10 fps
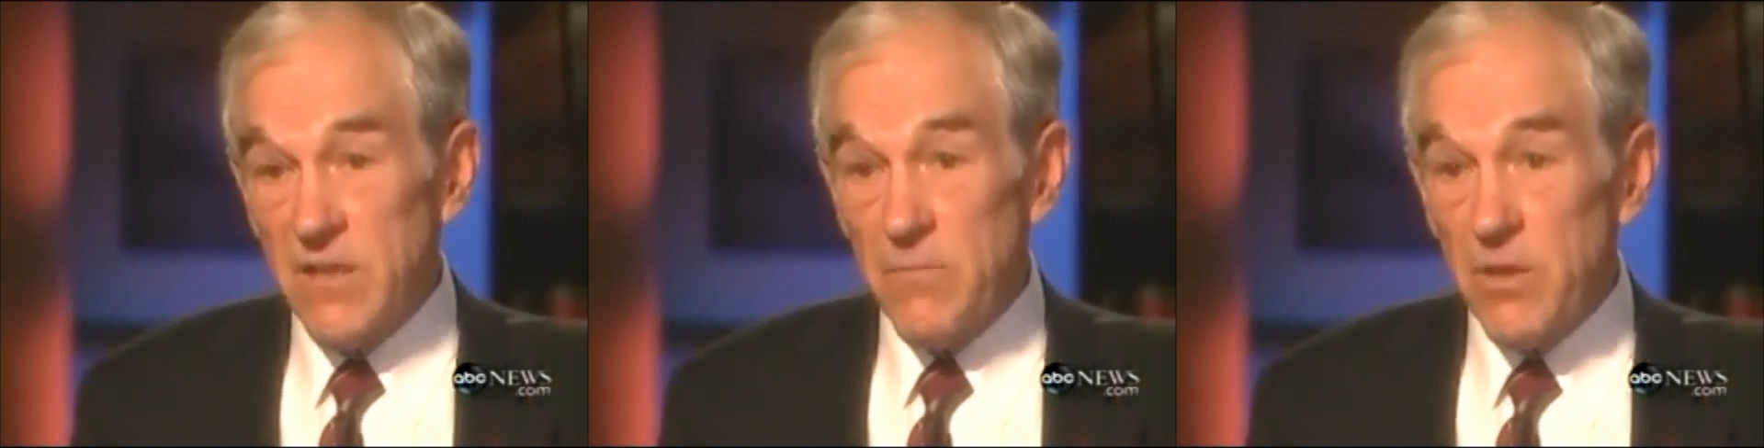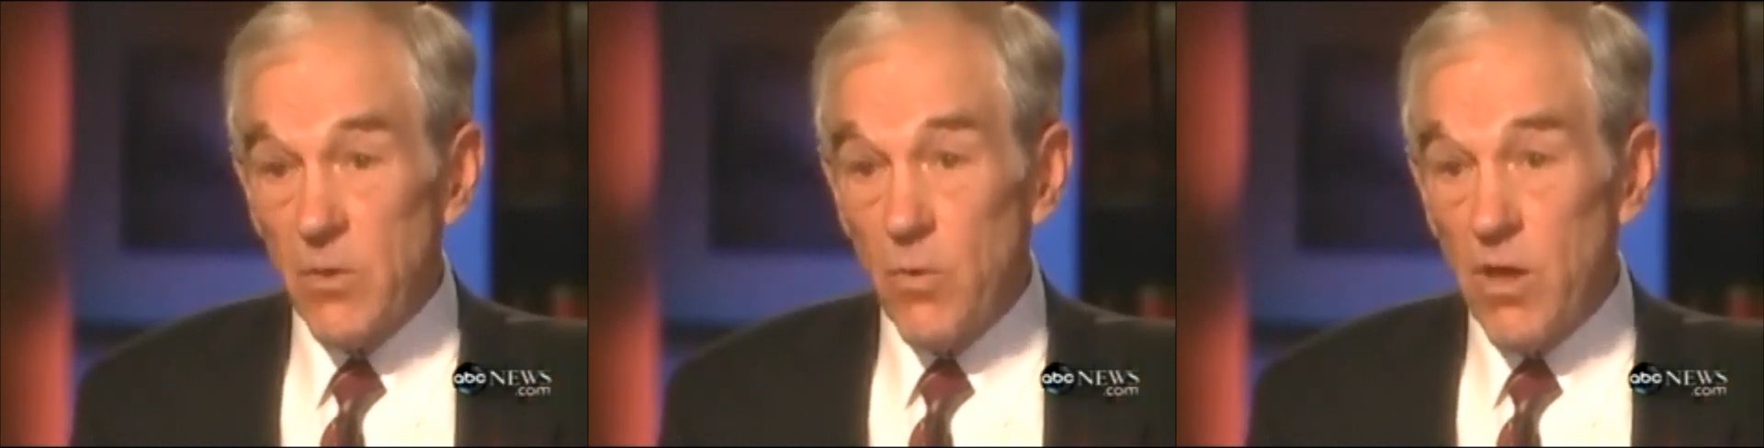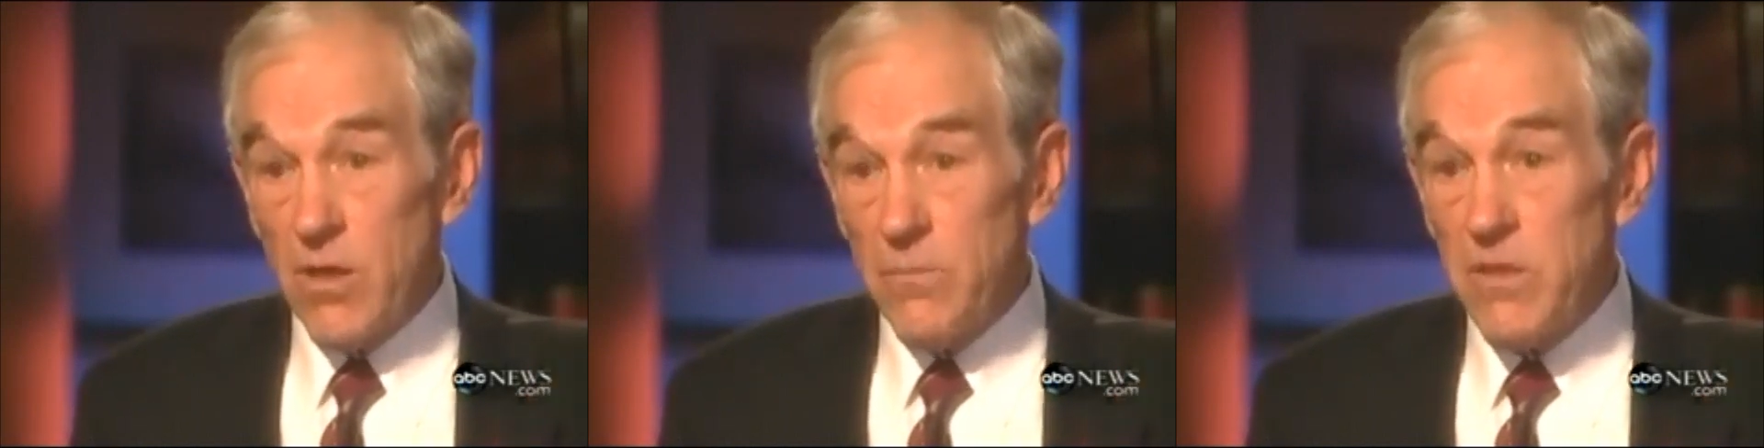
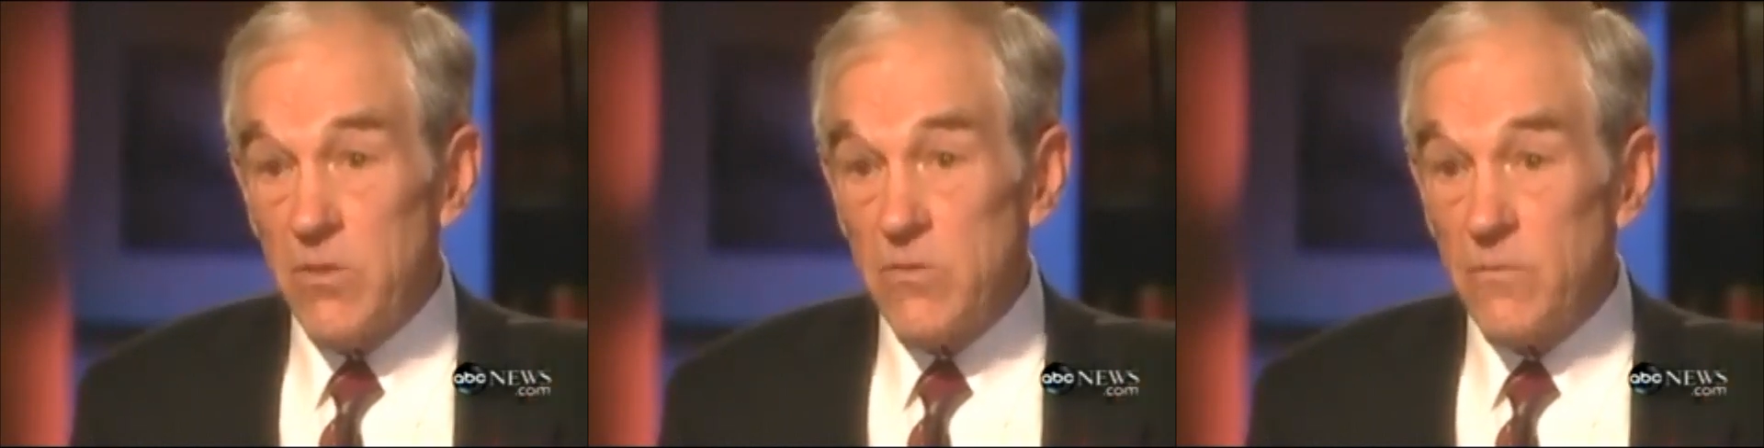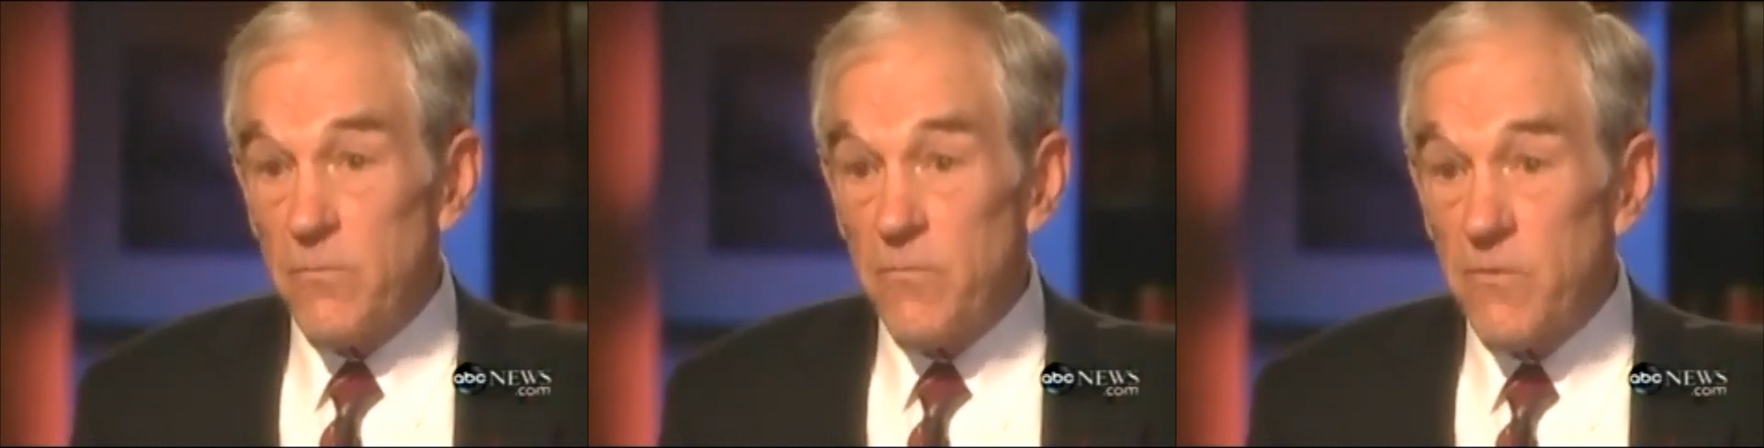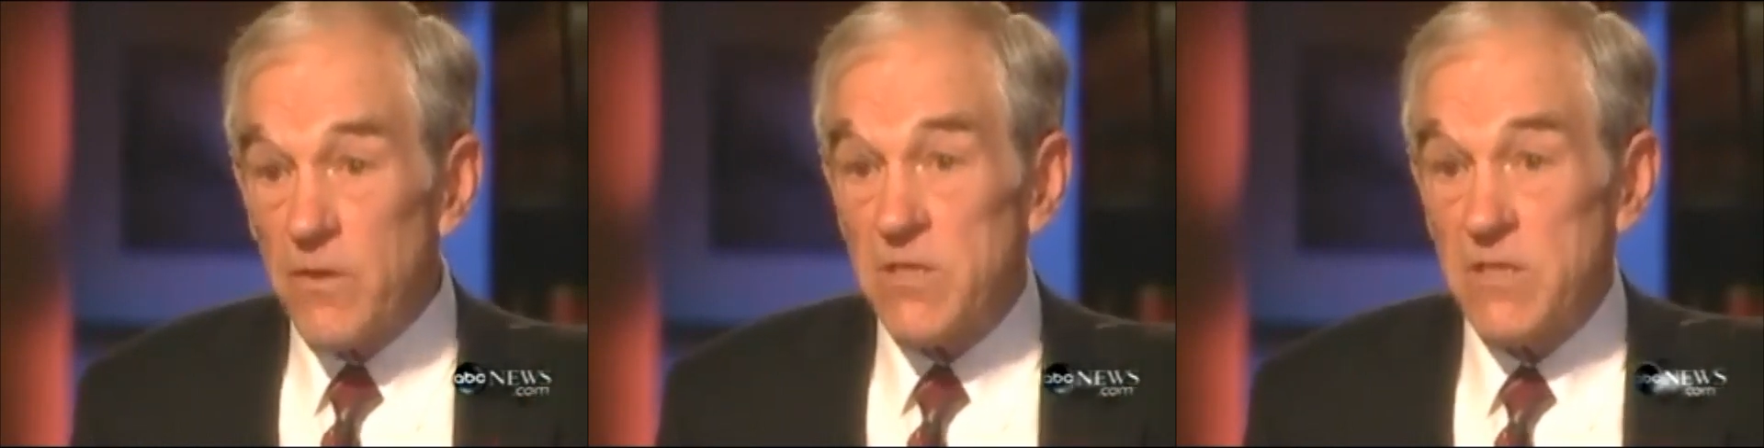marijuana to be used for
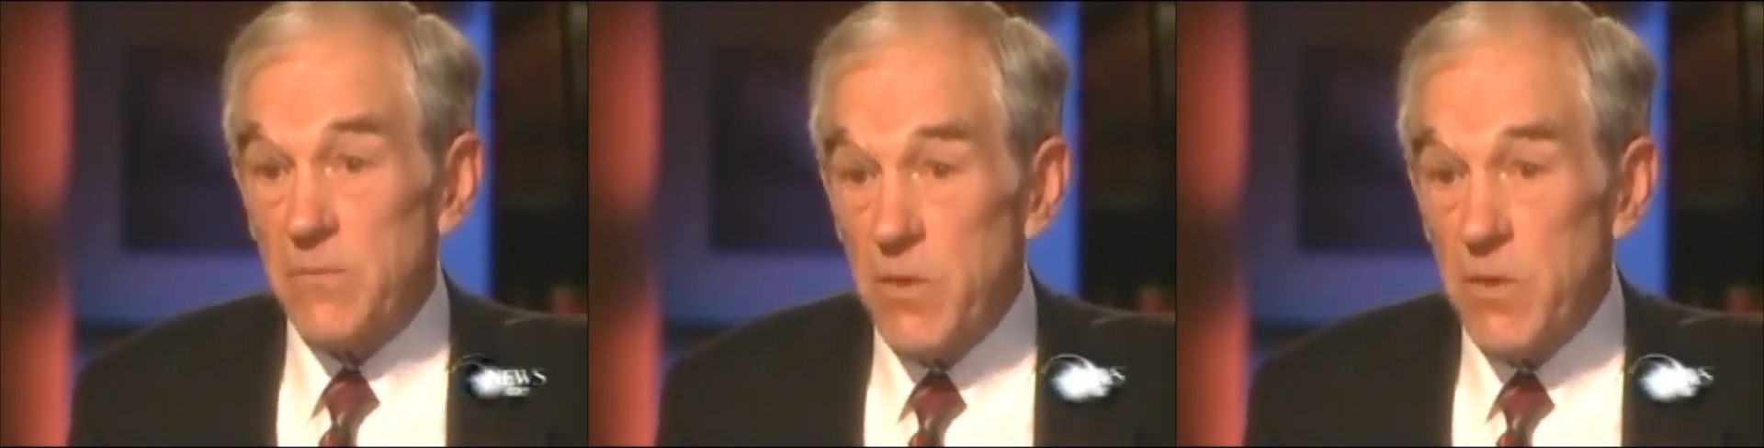very sick